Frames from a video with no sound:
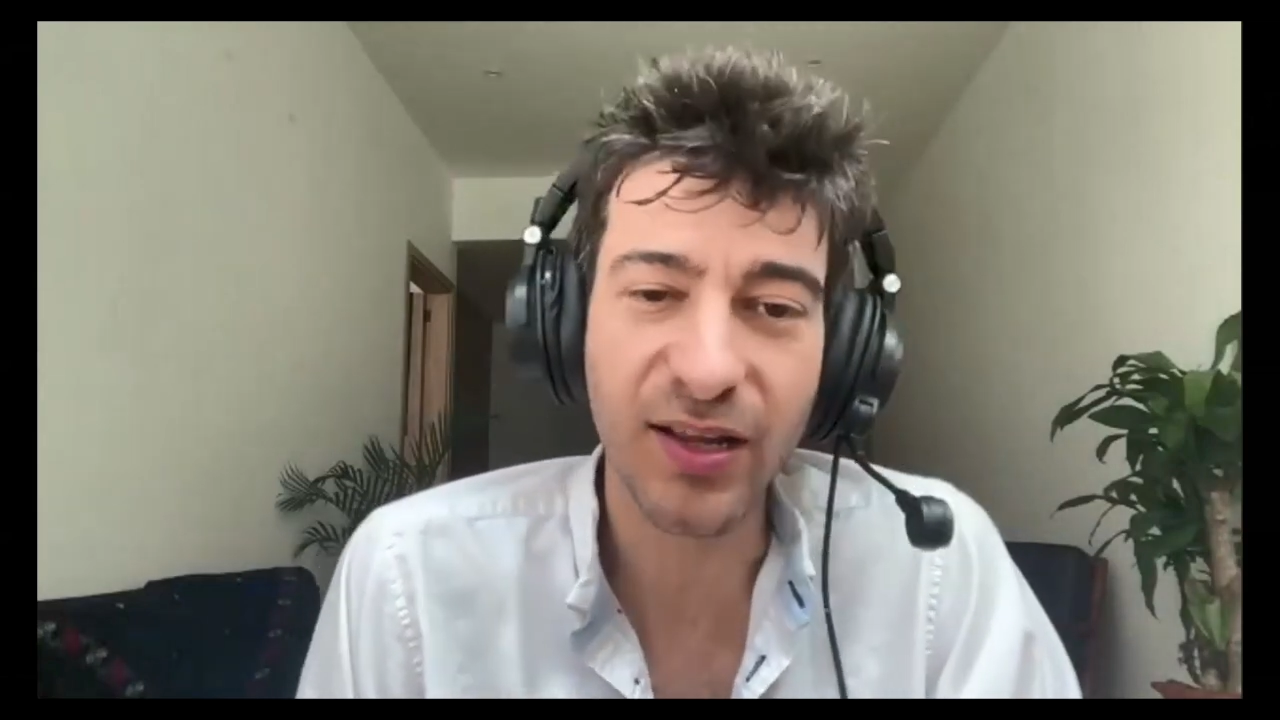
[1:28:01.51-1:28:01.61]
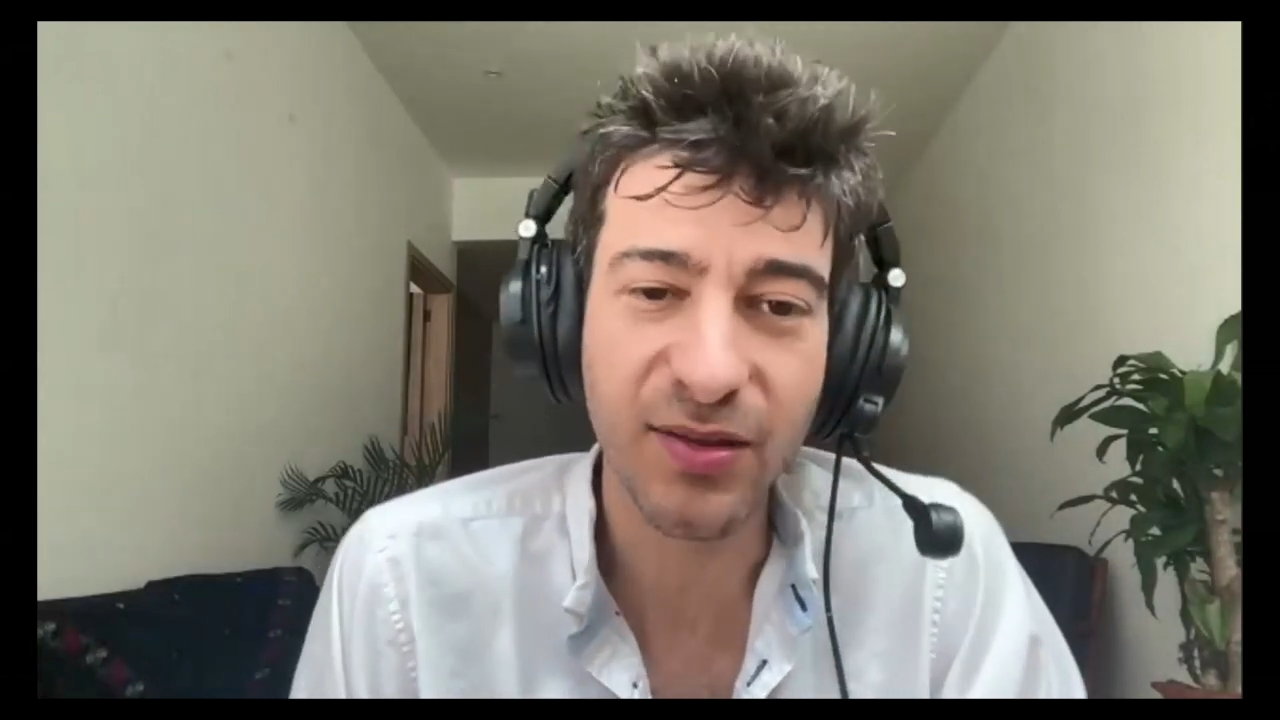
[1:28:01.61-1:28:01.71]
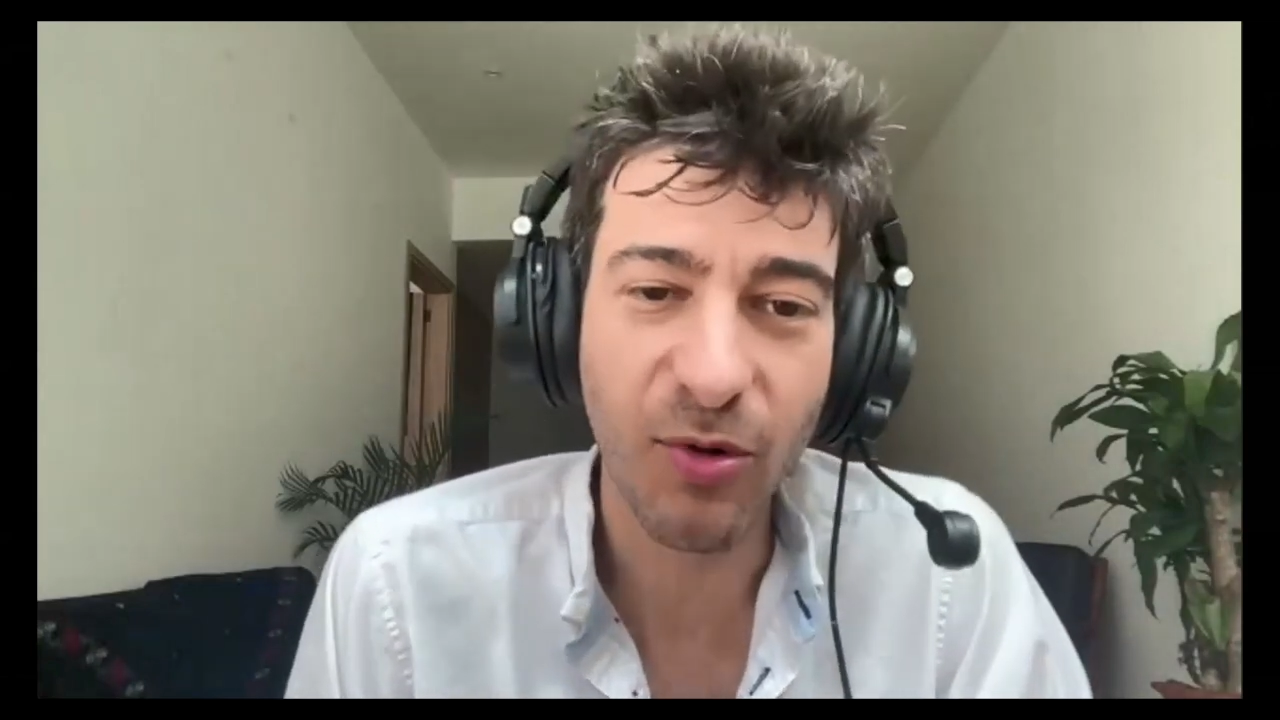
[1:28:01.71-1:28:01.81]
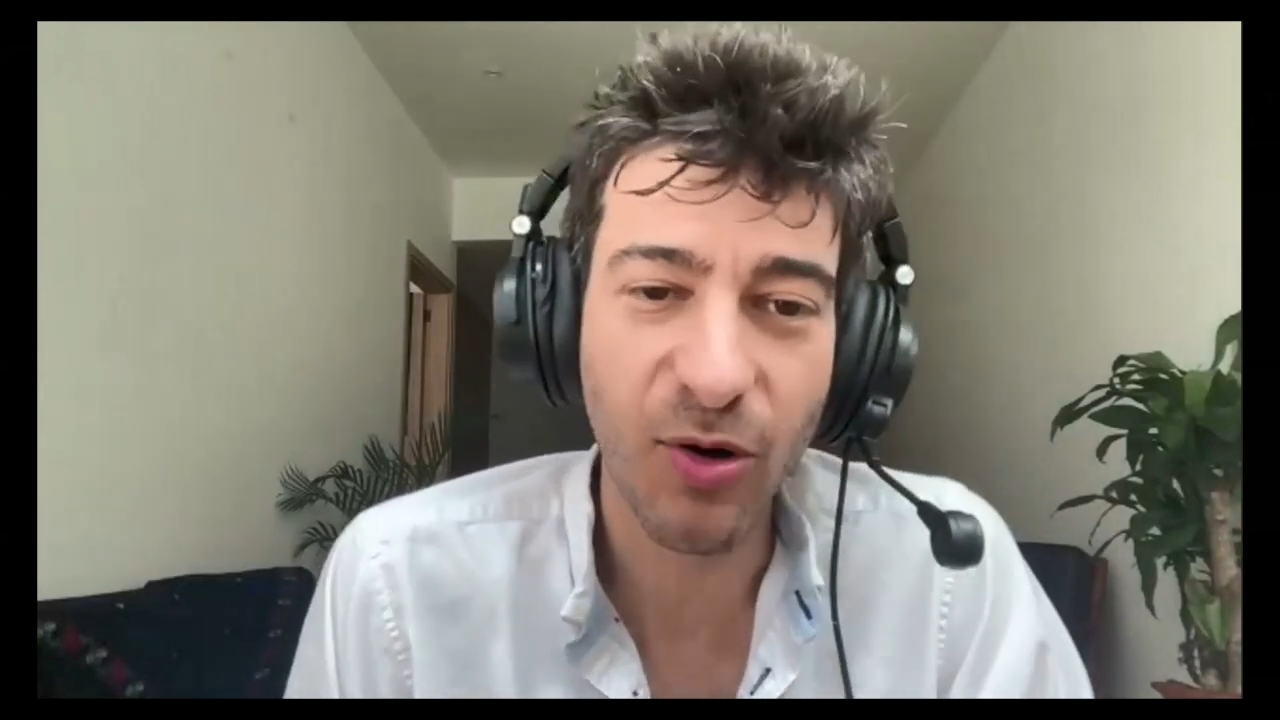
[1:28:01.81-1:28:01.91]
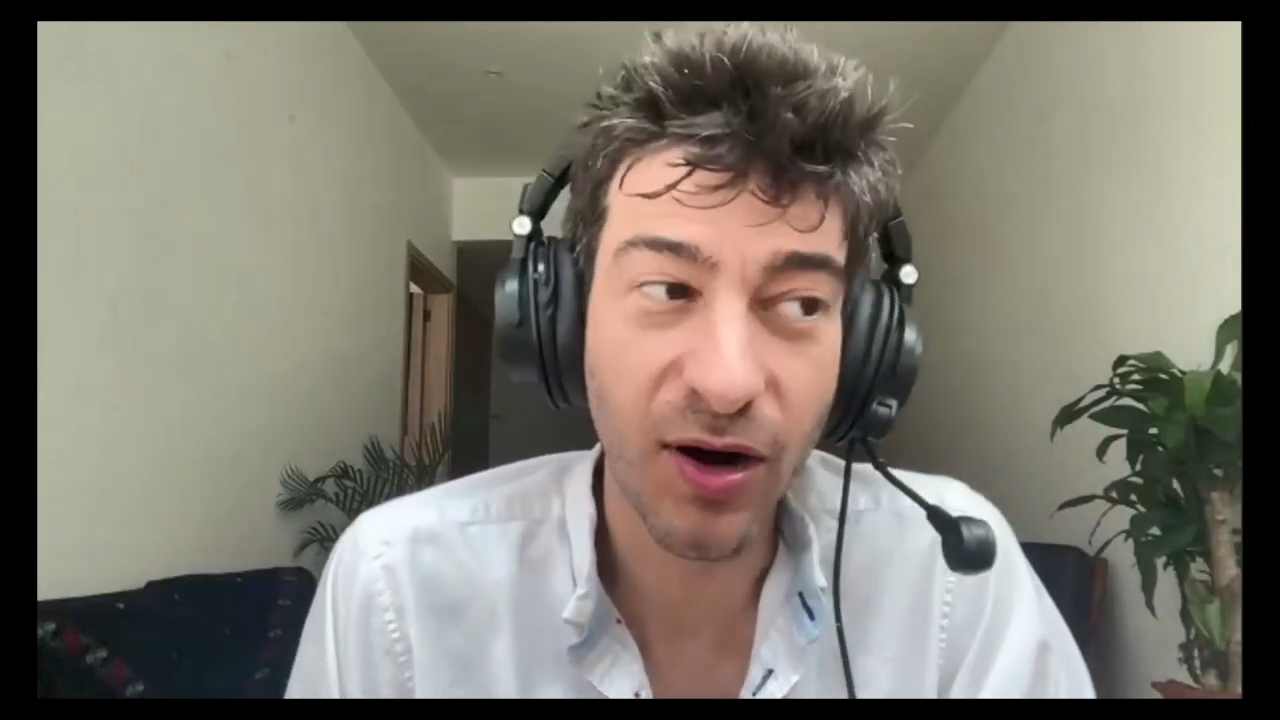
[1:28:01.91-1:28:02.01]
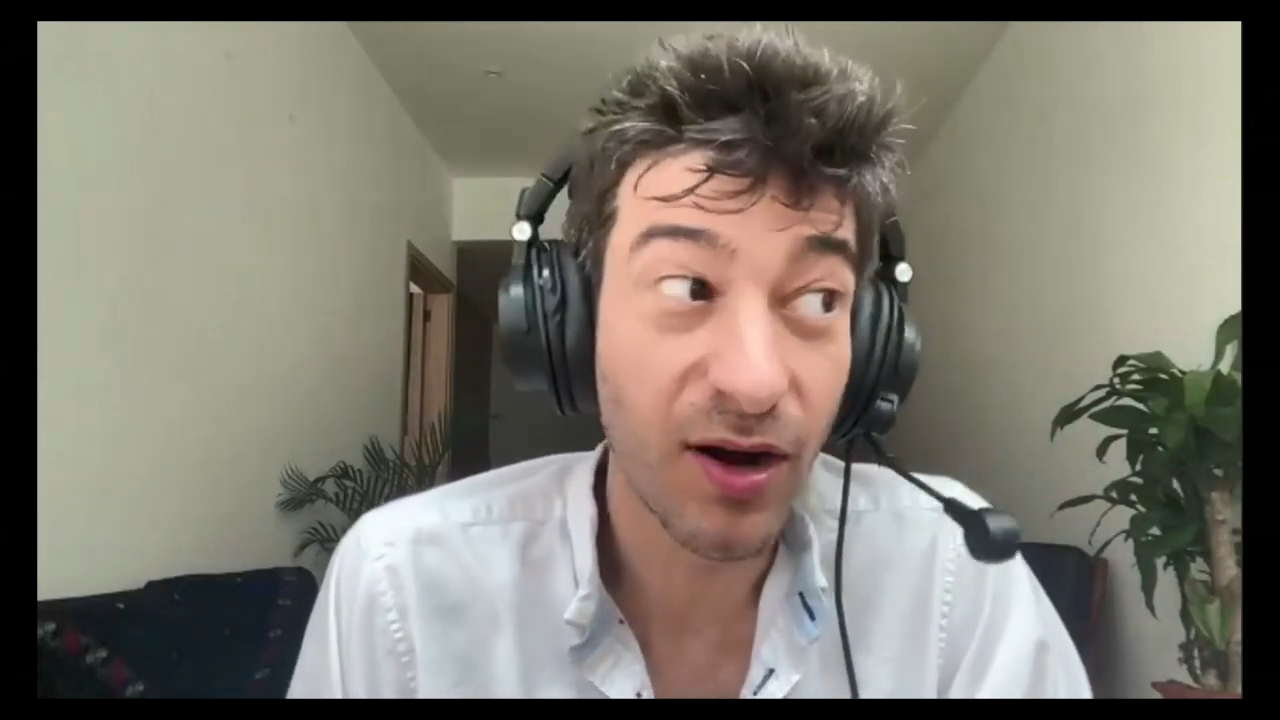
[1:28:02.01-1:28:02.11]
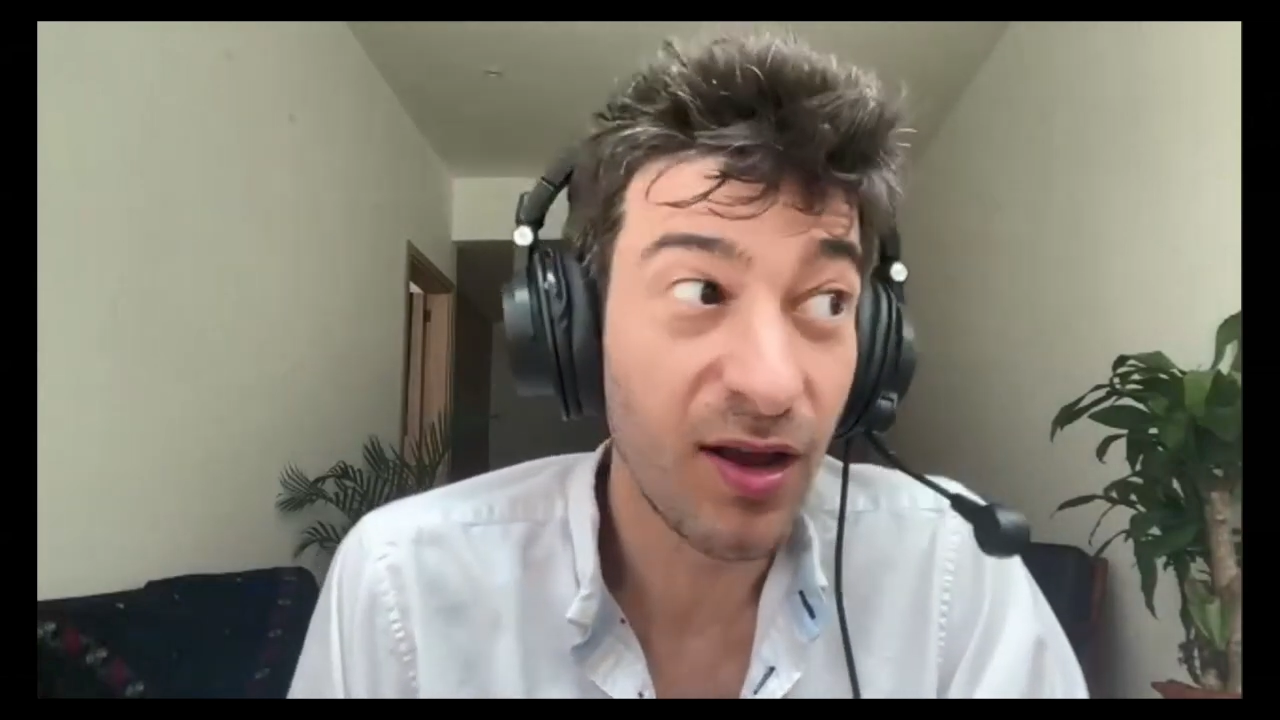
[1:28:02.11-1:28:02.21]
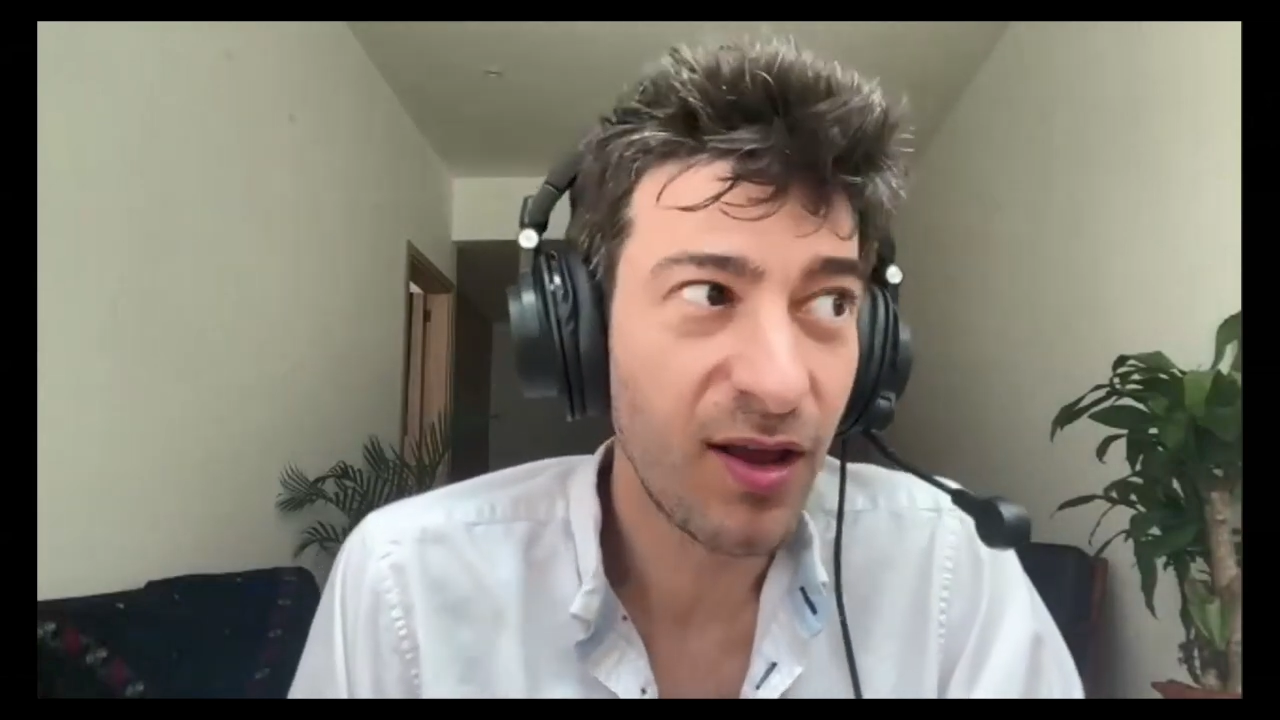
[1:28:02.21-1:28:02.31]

the more